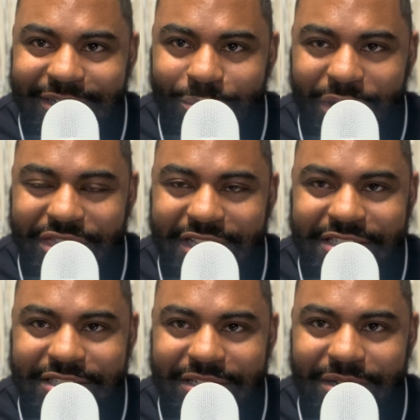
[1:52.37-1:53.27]
with
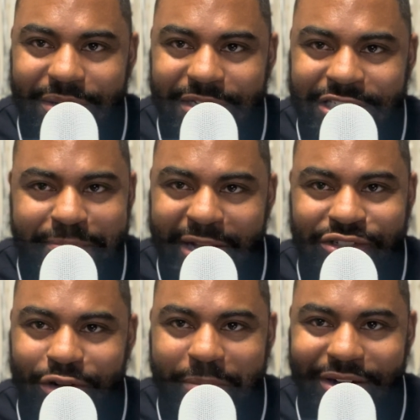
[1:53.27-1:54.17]
this
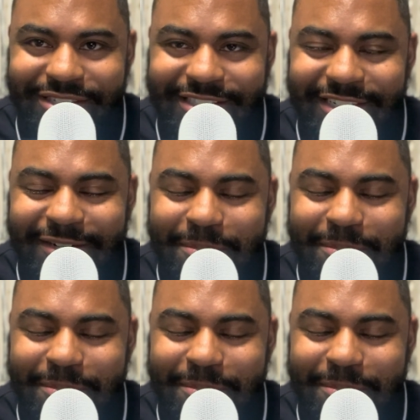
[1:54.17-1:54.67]
special person.